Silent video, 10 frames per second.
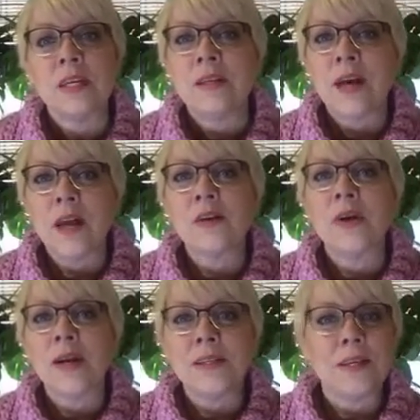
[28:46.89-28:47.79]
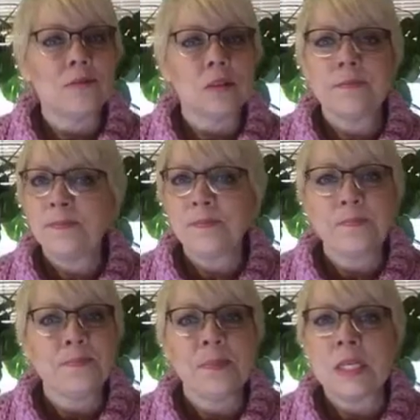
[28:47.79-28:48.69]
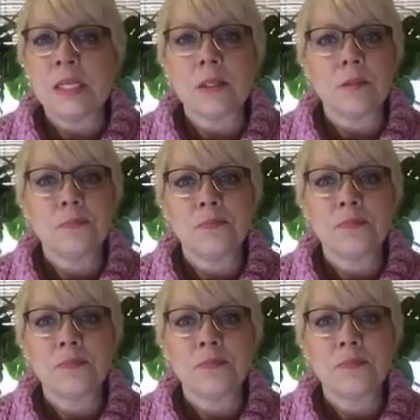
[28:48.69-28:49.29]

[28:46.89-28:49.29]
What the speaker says: Not a granny lover. Me either.